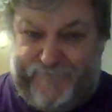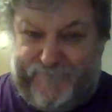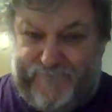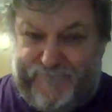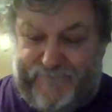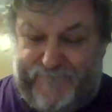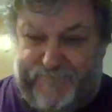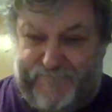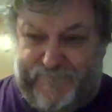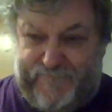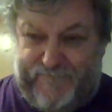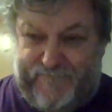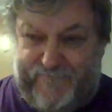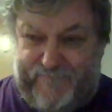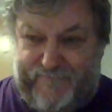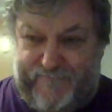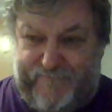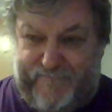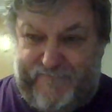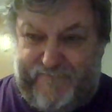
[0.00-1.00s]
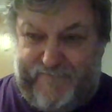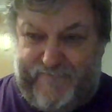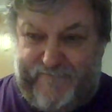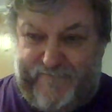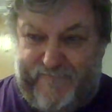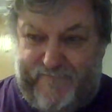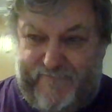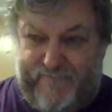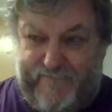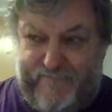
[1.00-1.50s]

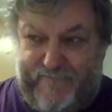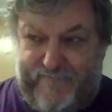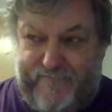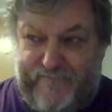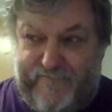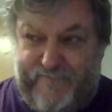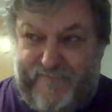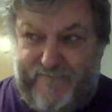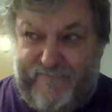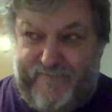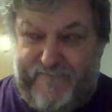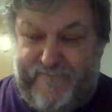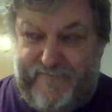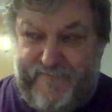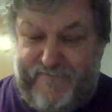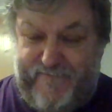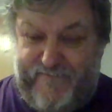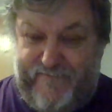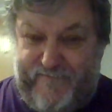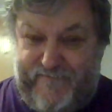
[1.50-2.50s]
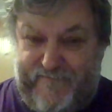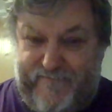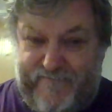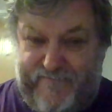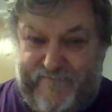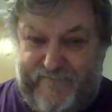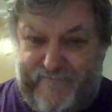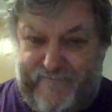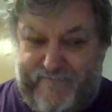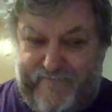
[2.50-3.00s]

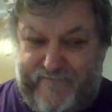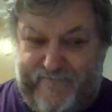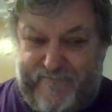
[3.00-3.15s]
No one is speaking in this clip.